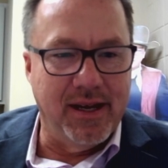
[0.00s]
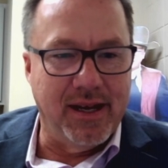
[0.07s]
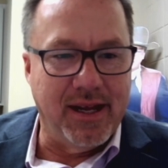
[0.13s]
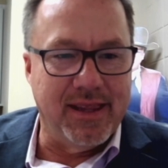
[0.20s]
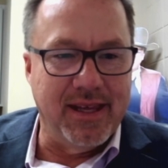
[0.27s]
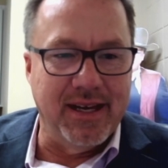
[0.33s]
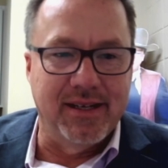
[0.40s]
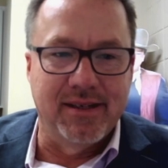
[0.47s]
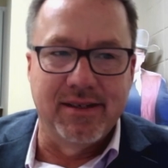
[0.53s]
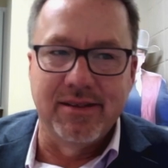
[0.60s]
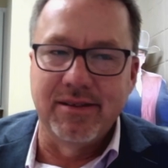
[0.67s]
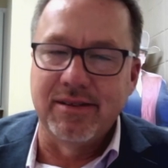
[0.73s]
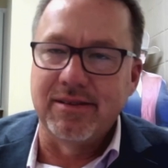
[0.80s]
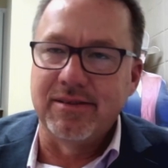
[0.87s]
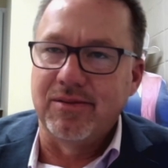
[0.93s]
And I think,
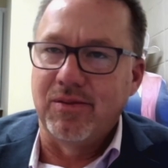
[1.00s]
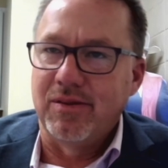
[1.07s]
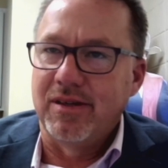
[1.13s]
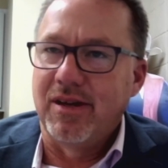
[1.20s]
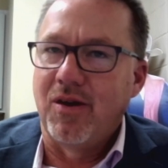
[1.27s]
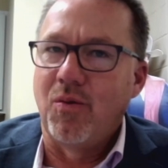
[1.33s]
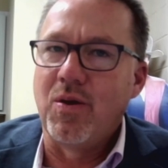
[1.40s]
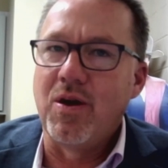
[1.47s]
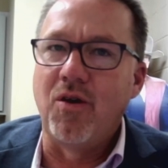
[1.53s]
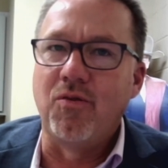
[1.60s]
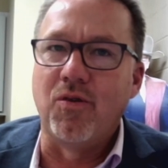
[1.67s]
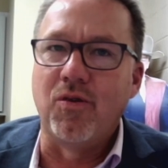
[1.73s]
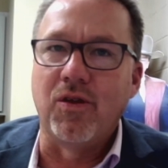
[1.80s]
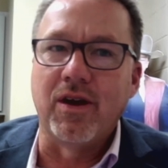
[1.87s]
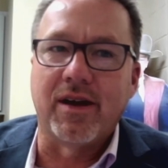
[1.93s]
we
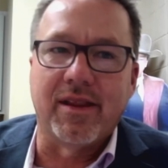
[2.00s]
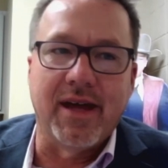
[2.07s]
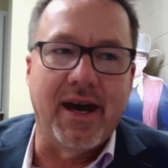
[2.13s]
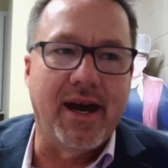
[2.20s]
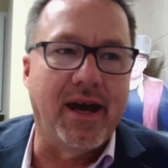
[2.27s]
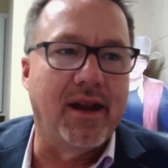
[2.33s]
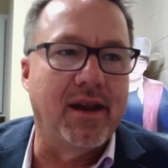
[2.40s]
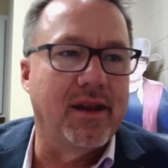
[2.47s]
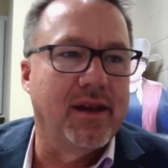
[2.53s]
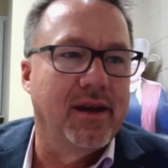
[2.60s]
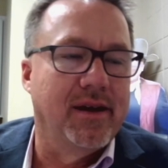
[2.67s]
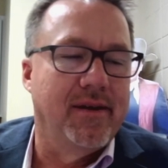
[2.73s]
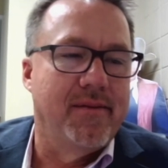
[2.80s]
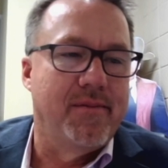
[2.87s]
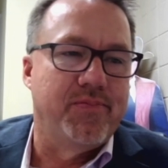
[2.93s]
overlook that.
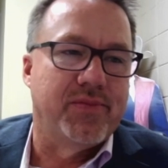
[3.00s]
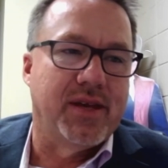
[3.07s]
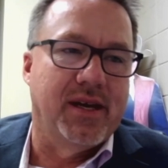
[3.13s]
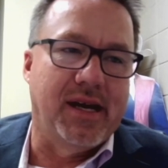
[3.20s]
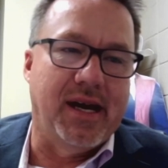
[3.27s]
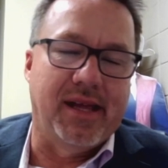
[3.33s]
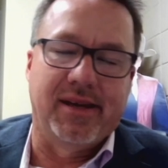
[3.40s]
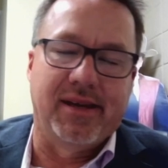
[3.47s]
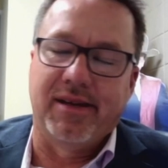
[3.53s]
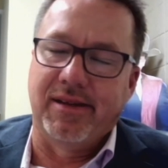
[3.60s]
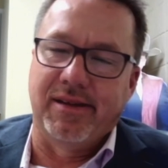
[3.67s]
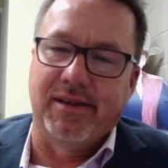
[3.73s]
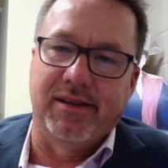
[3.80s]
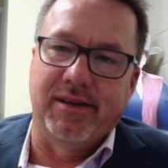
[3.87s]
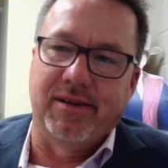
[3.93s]
Not
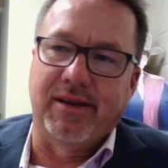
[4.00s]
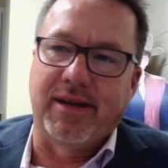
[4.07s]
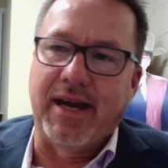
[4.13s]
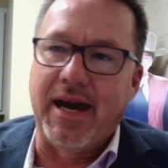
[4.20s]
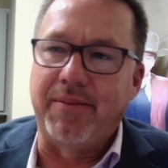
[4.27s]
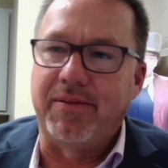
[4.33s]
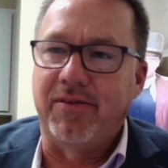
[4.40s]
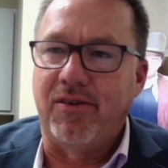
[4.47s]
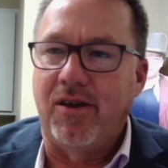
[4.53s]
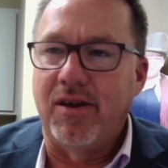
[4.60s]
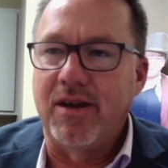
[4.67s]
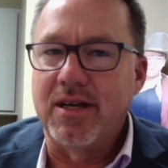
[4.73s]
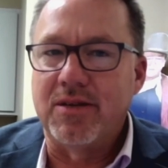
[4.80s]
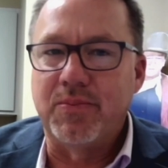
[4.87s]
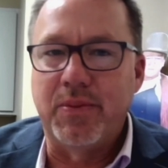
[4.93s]
that they're a captive
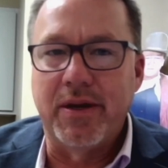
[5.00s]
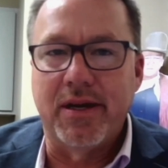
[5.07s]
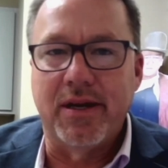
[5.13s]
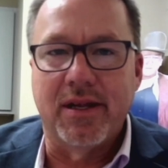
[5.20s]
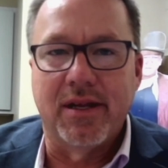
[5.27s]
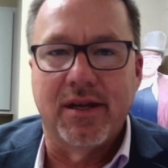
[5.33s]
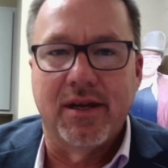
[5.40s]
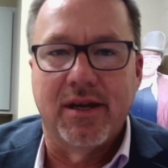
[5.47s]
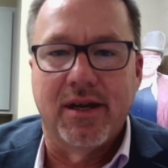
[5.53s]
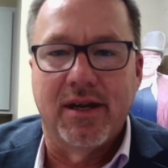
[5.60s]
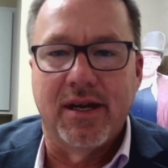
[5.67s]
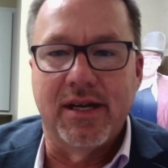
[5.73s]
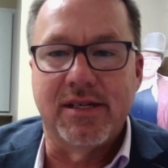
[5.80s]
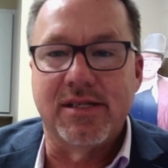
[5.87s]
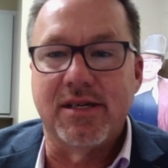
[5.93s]
audience, but
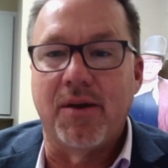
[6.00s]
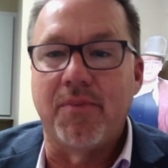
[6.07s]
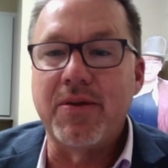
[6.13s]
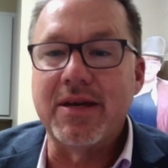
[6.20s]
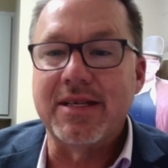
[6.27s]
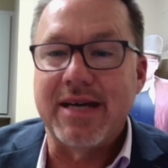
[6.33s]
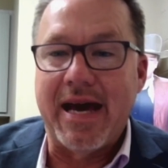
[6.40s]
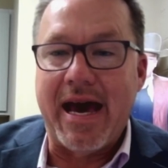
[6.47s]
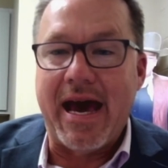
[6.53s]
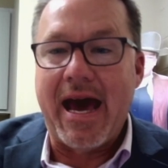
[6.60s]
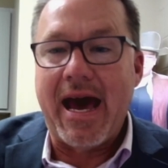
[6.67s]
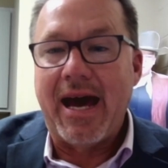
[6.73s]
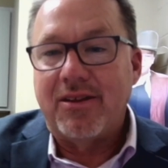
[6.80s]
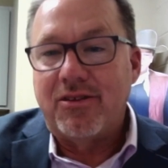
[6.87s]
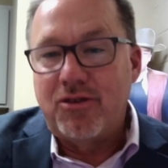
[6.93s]
it's something to
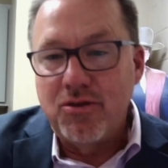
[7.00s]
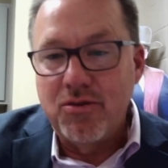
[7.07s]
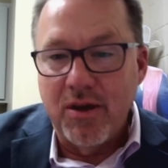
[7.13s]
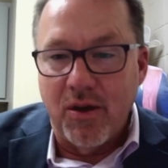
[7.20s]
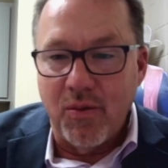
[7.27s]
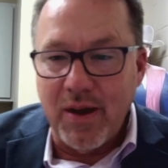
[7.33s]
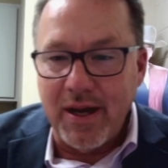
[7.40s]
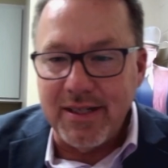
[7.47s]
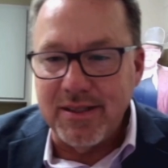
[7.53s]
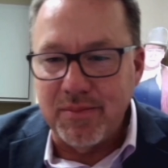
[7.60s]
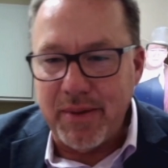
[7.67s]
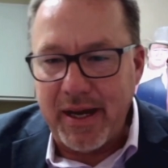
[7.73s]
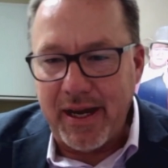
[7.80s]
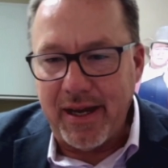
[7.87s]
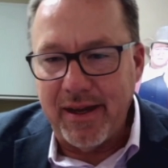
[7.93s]
add to their
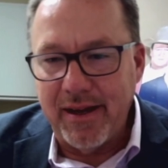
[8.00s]
resume.